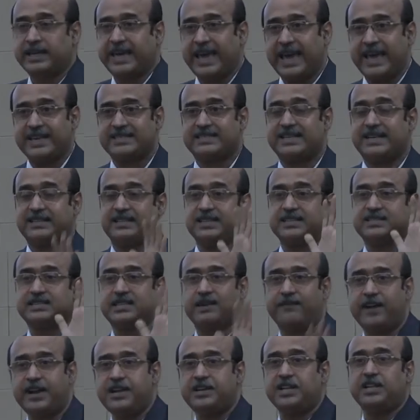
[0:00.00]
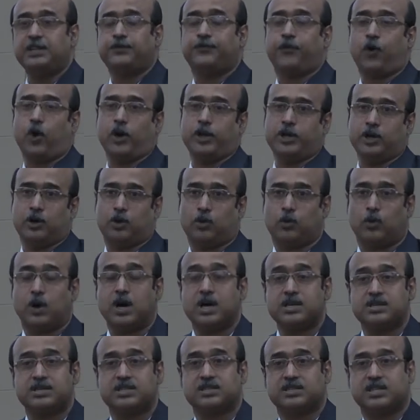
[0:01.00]
the case that this seventeenth folio
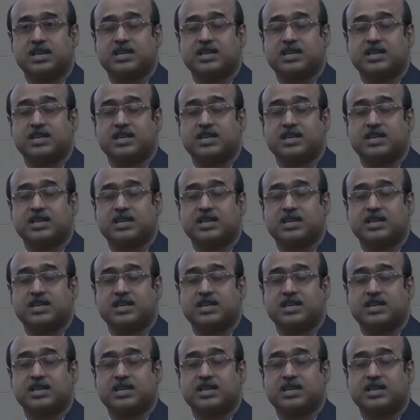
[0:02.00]
was